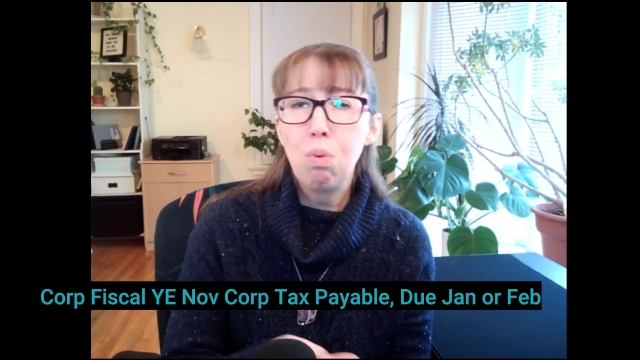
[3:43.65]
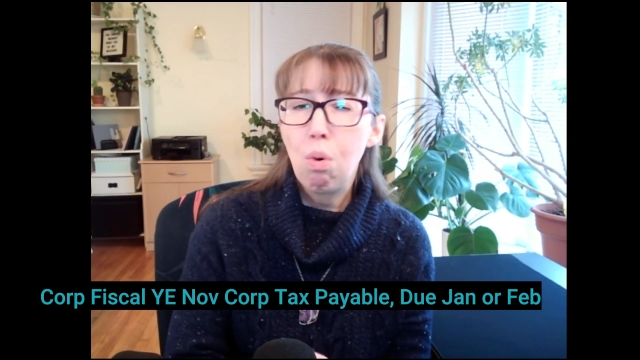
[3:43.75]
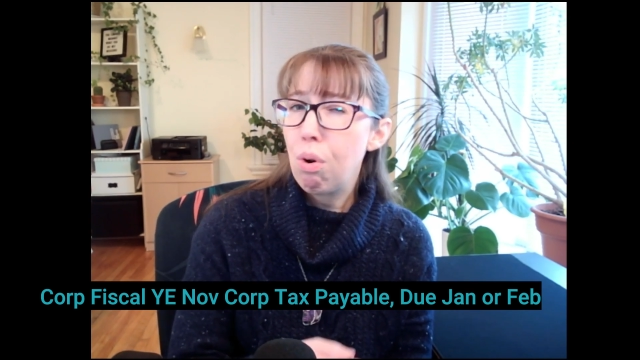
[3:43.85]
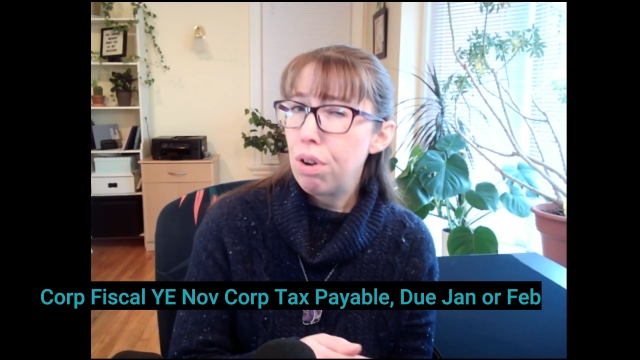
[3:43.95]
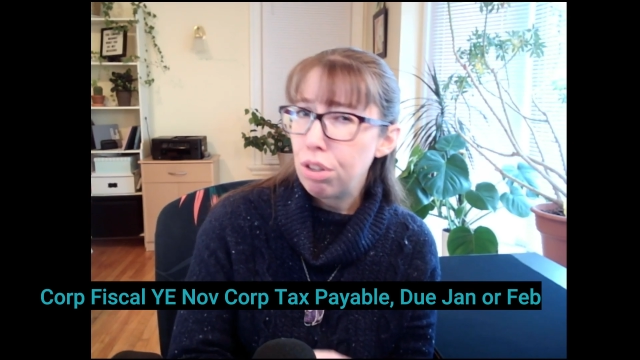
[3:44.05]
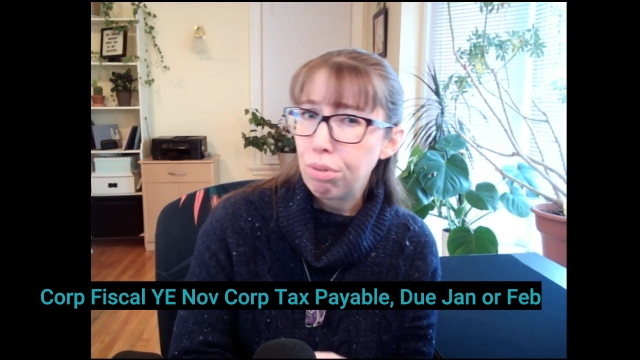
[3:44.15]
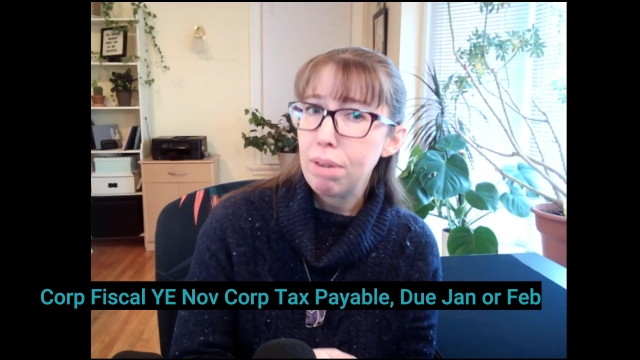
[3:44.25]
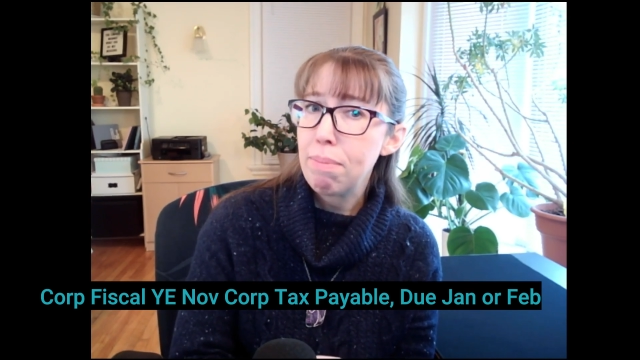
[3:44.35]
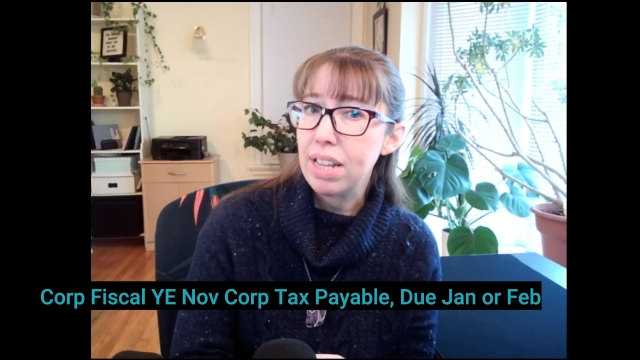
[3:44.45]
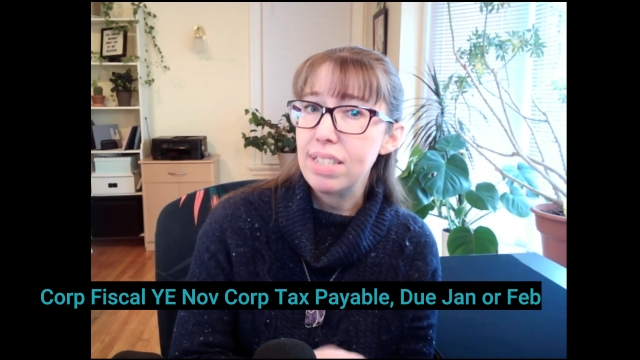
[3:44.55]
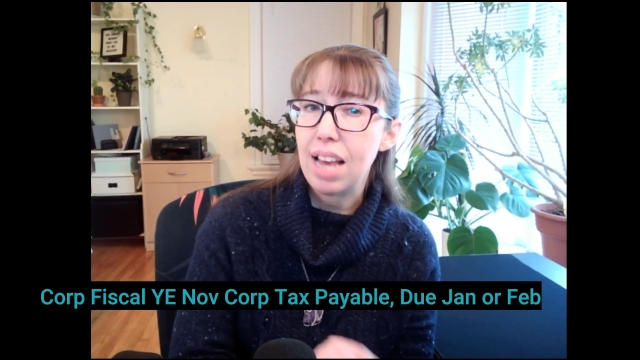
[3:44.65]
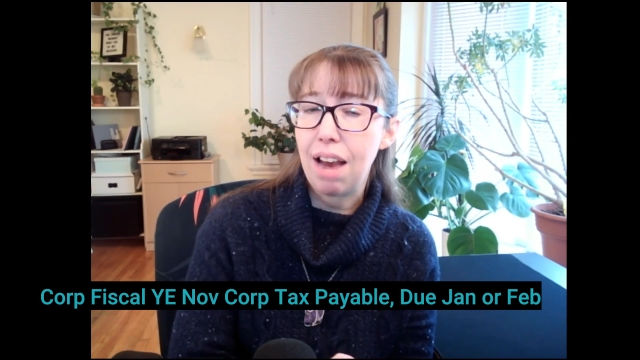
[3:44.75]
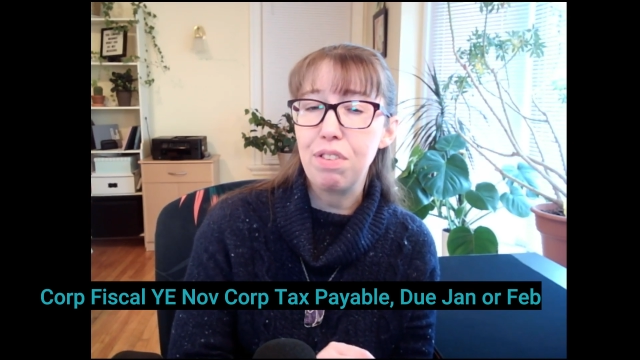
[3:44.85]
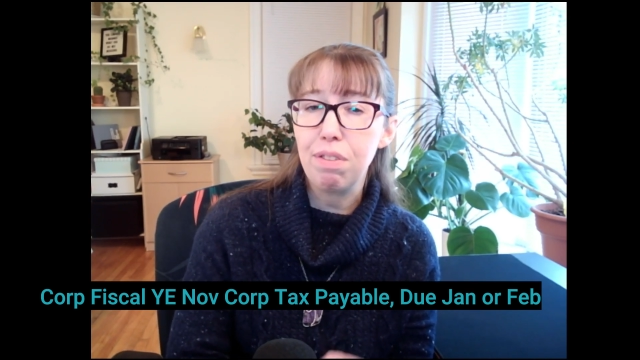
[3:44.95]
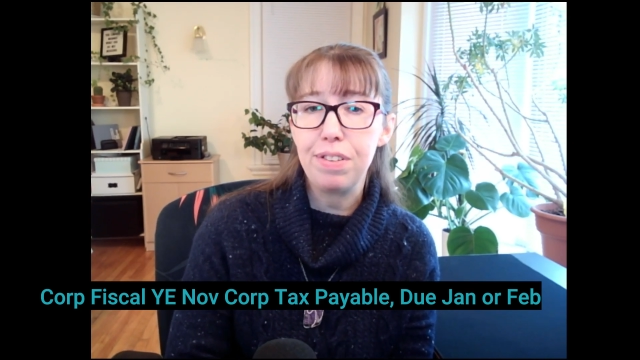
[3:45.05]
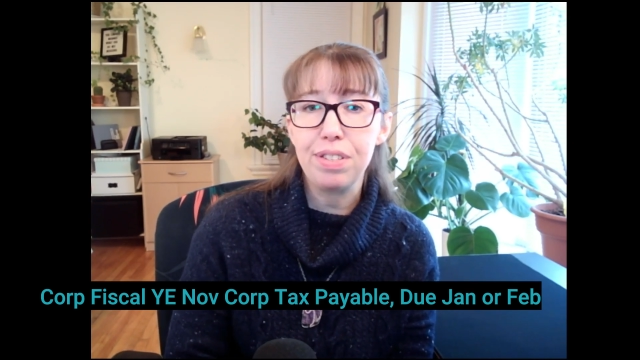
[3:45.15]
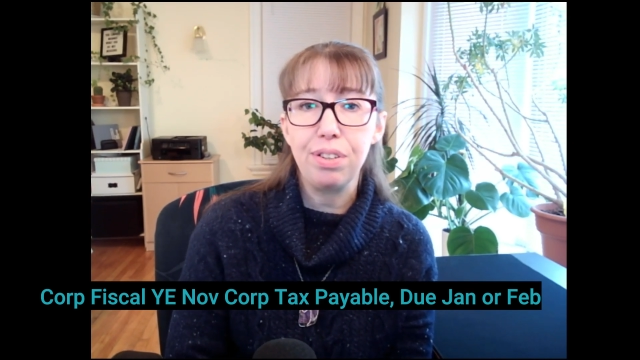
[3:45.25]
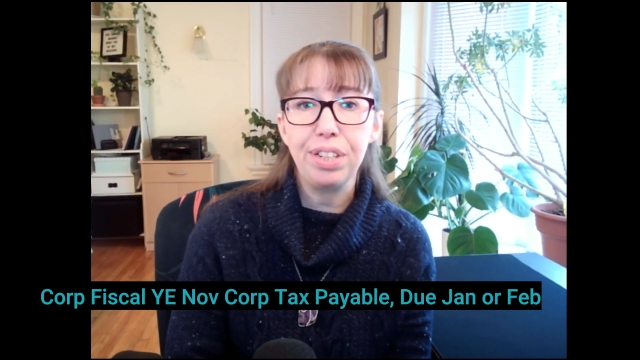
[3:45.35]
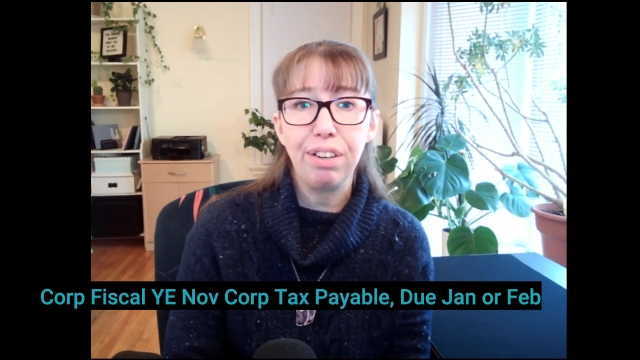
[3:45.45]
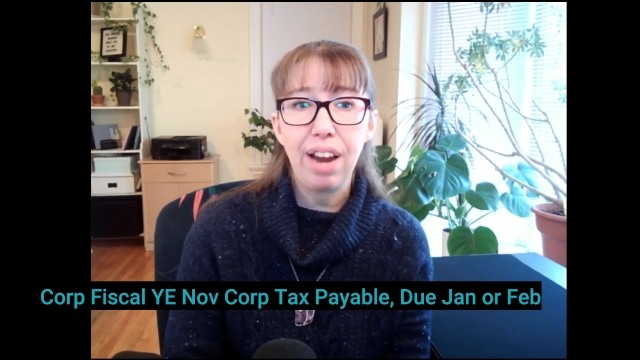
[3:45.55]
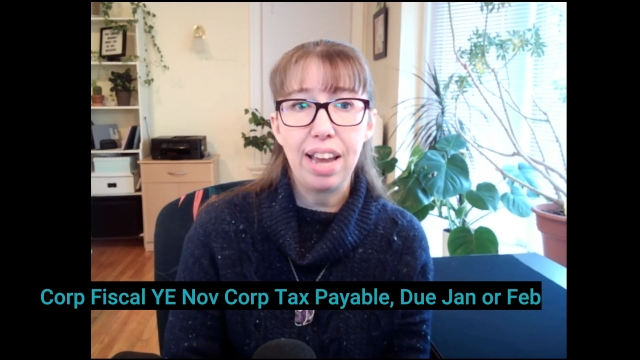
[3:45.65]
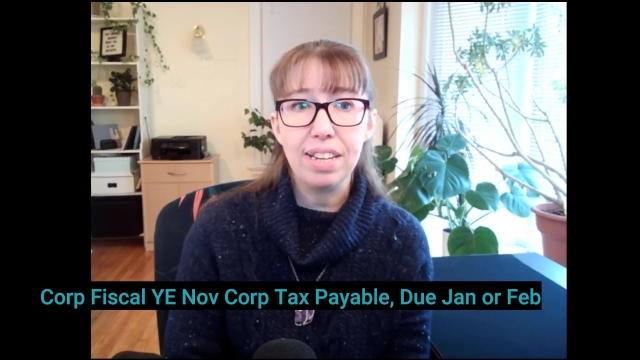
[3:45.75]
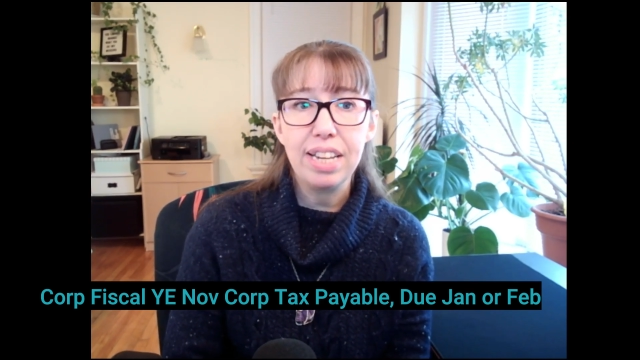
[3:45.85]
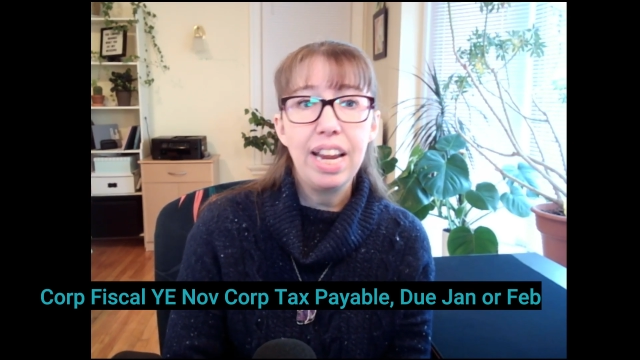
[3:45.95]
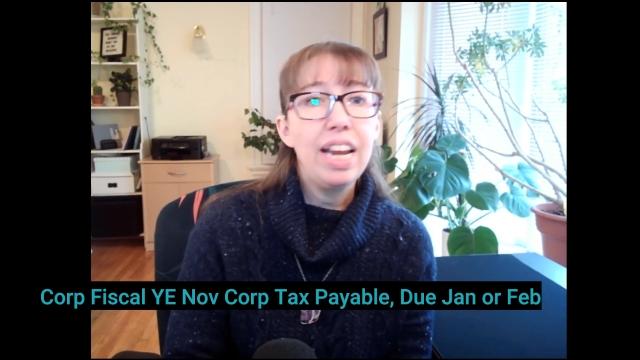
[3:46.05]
or 3 months after the fiscal year end,